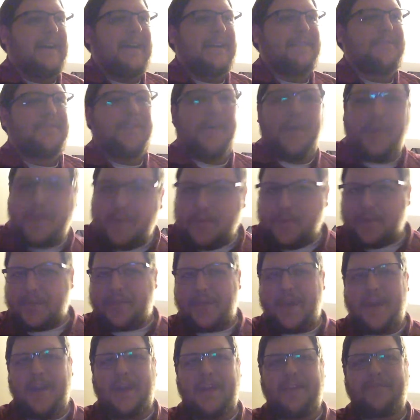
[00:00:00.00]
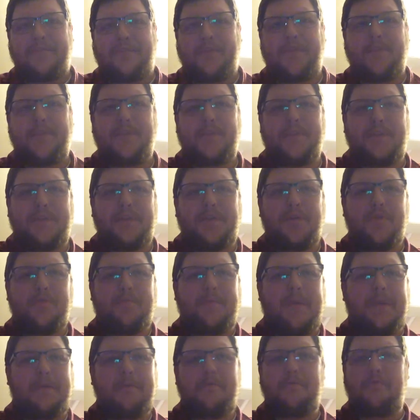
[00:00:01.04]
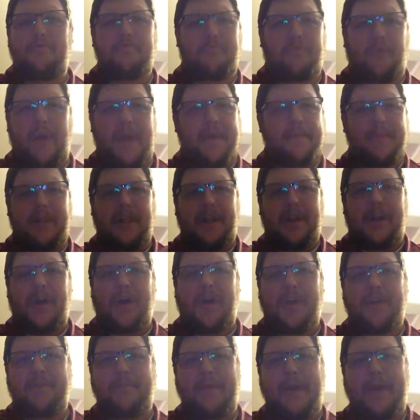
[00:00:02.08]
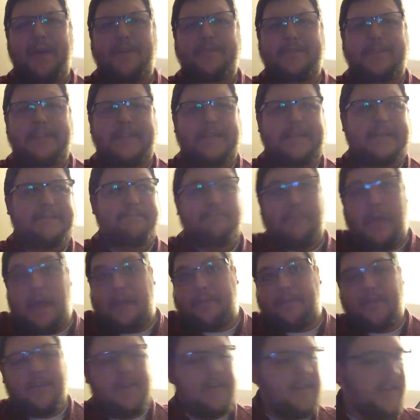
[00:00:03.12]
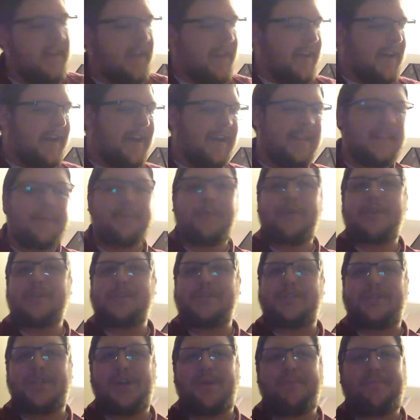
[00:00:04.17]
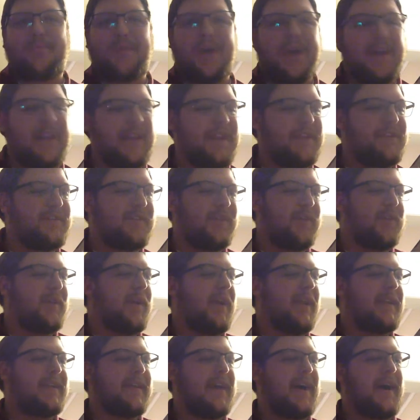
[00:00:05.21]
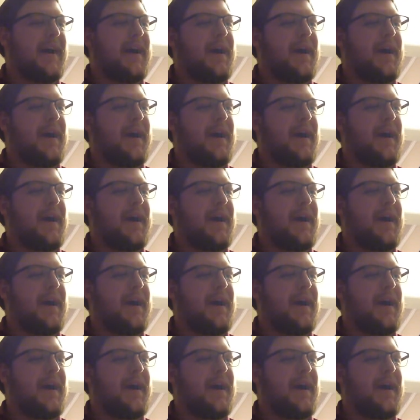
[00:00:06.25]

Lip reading: So, without any further ado and me rambling on about nothing, let me just jump right into it.